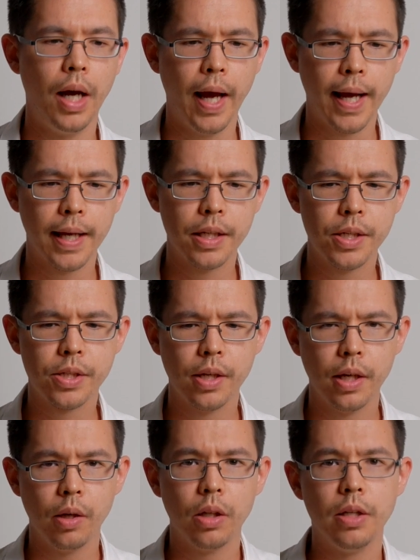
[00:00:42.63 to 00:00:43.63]
And
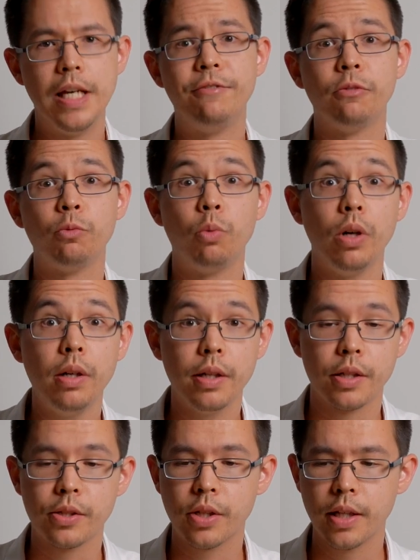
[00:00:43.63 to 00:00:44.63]
even
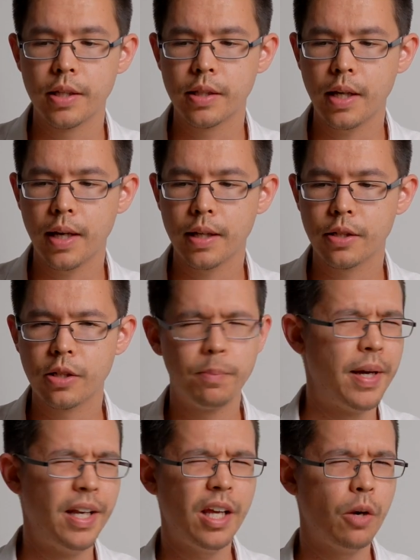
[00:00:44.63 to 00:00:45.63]
worse is that
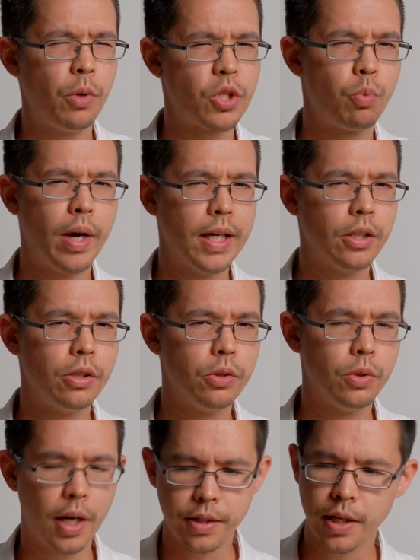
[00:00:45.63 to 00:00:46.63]
depending on which way
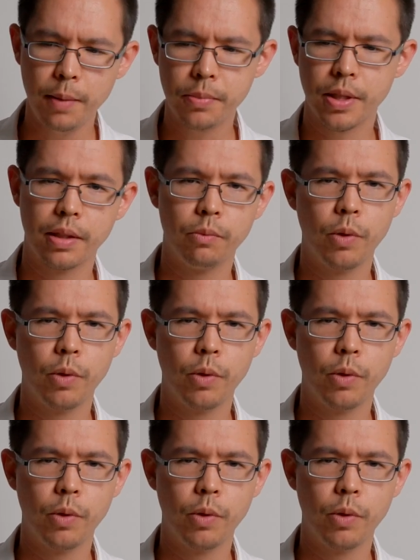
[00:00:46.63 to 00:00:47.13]
you attempt it,